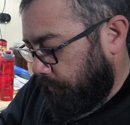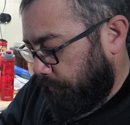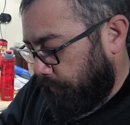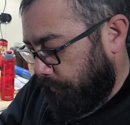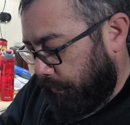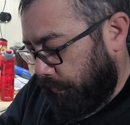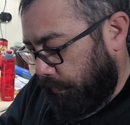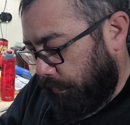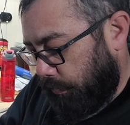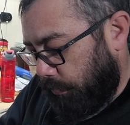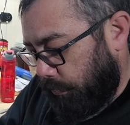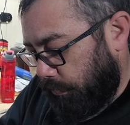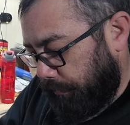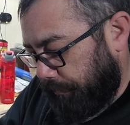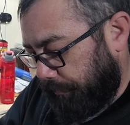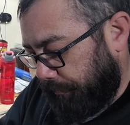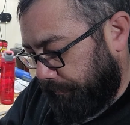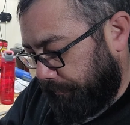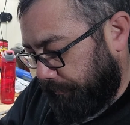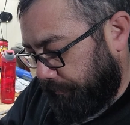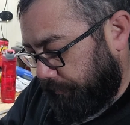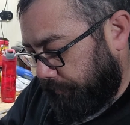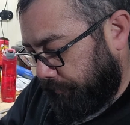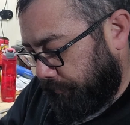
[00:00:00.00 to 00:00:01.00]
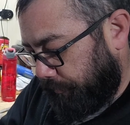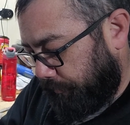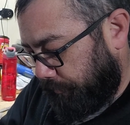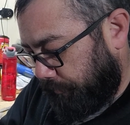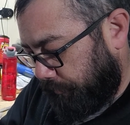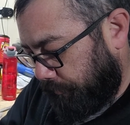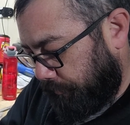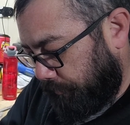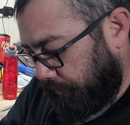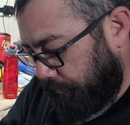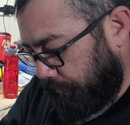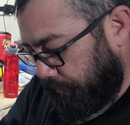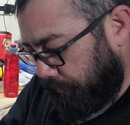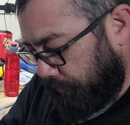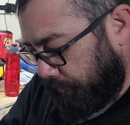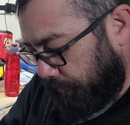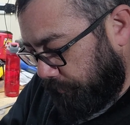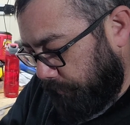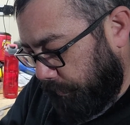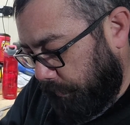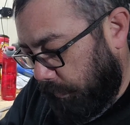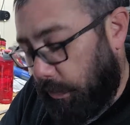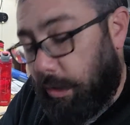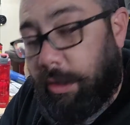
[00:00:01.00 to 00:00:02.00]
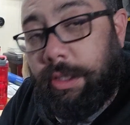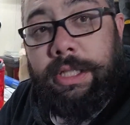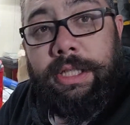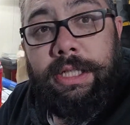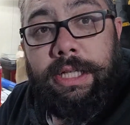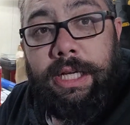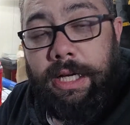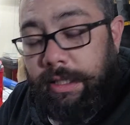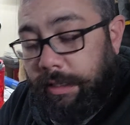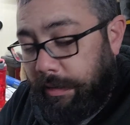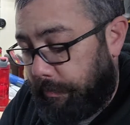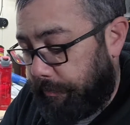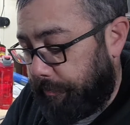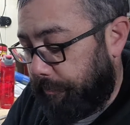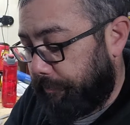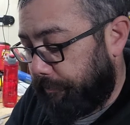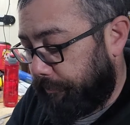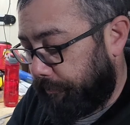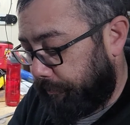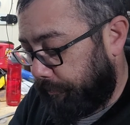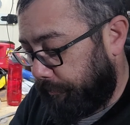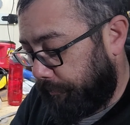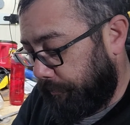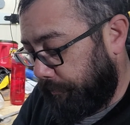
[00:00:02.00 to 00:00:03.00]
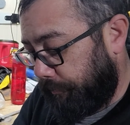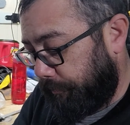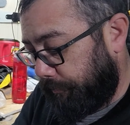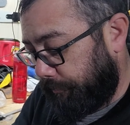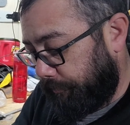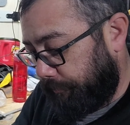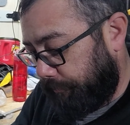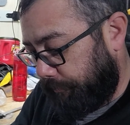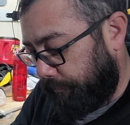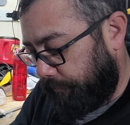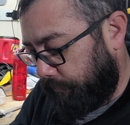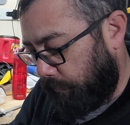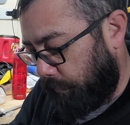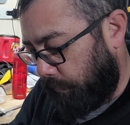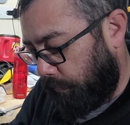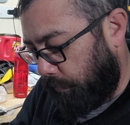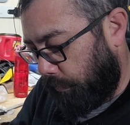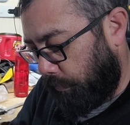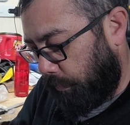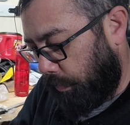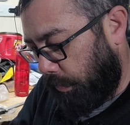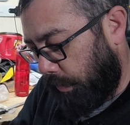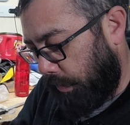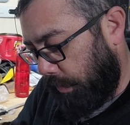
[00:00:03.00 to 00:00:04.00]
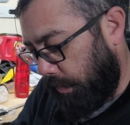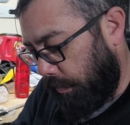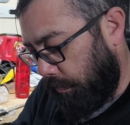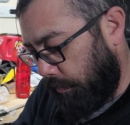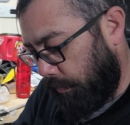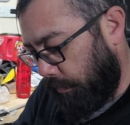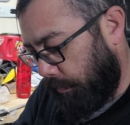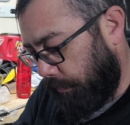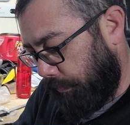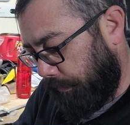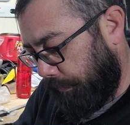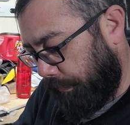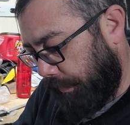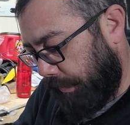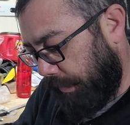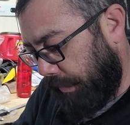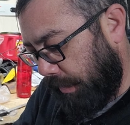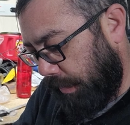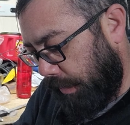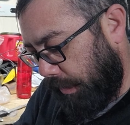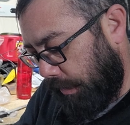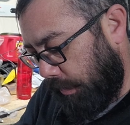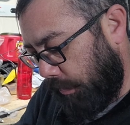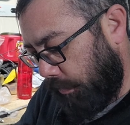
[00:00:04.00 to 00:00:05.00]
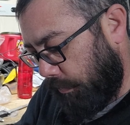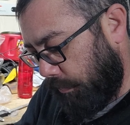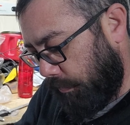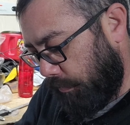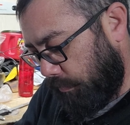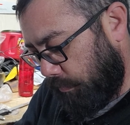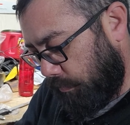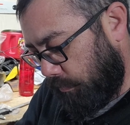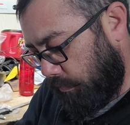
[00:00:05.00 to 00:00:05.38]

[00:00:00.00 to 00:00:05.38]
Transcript: So, looking at it right out of the gate,